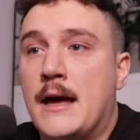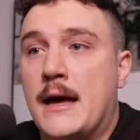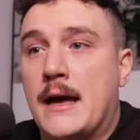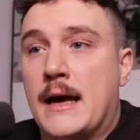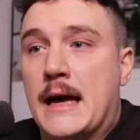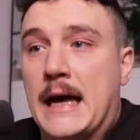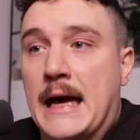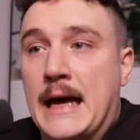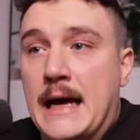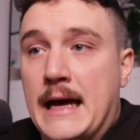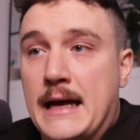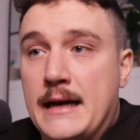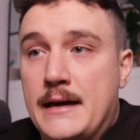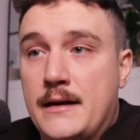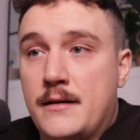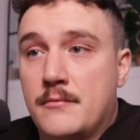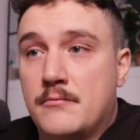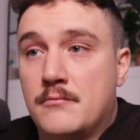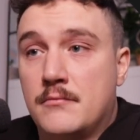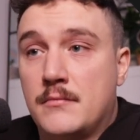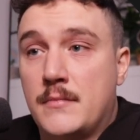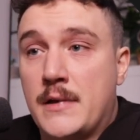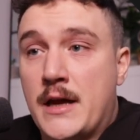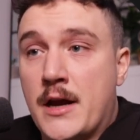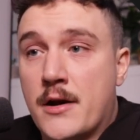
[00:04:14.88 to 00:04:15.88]
And
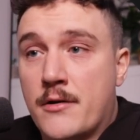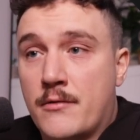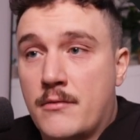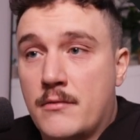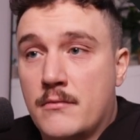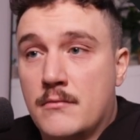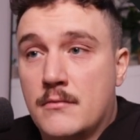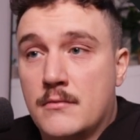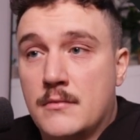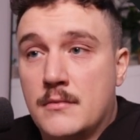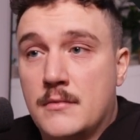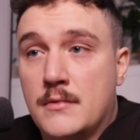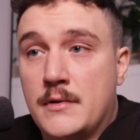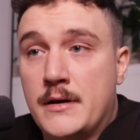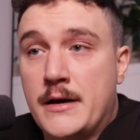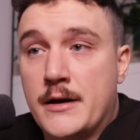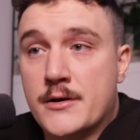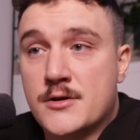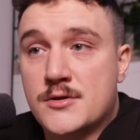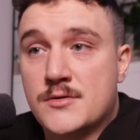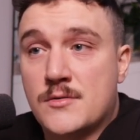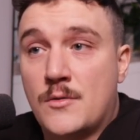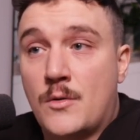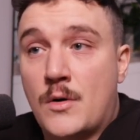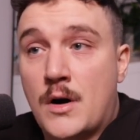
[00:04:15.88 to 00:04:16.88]

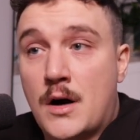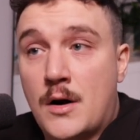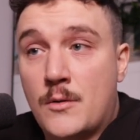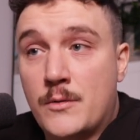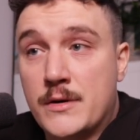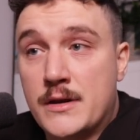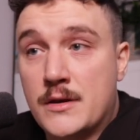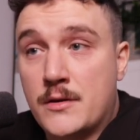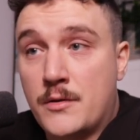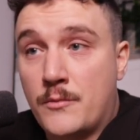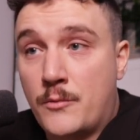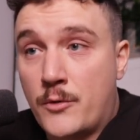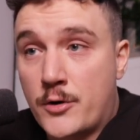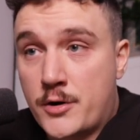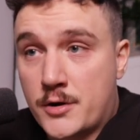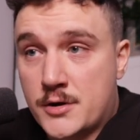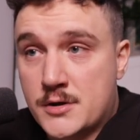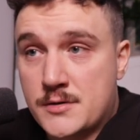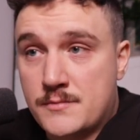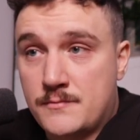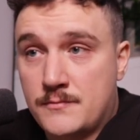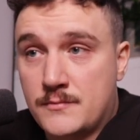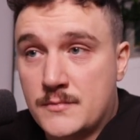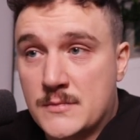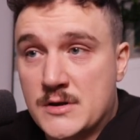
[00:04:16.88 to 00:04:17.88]
here's how it works.